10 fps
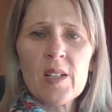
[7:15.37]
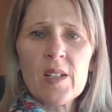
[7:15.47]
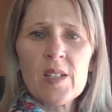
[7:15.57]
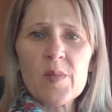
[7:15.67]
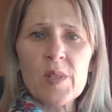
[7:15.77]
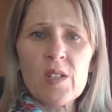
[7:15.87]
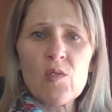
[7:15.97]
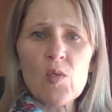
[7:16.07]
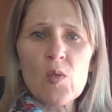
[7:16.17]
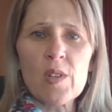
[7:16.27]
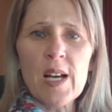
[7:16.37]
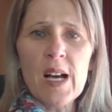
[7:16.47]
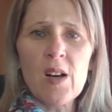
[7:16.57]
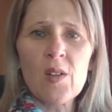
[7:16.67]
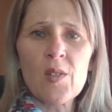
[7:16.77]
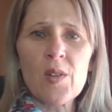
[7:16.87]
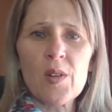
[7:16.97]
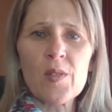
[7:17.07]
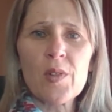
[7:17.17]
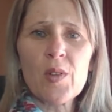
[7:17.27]
being drawn down
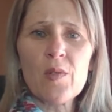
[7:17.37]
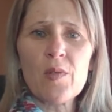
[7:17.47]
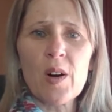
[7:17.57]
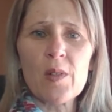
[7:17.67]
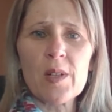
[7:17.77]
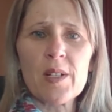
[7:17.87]
over your forehead,